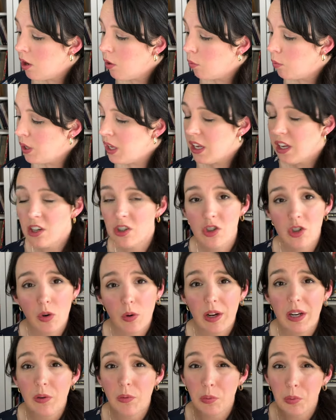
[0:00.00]
We
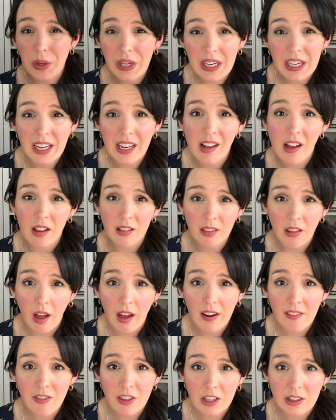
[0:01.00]
enjoyed reading a
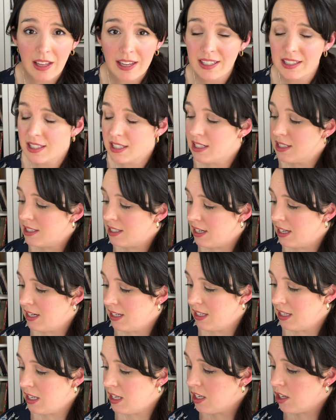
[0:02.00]
lot of the lessons in
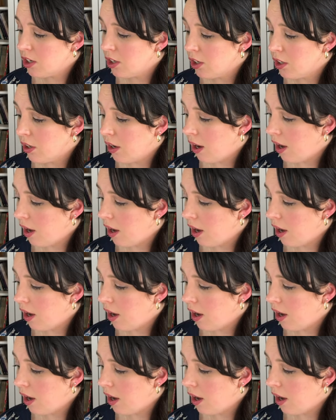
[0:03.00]
here.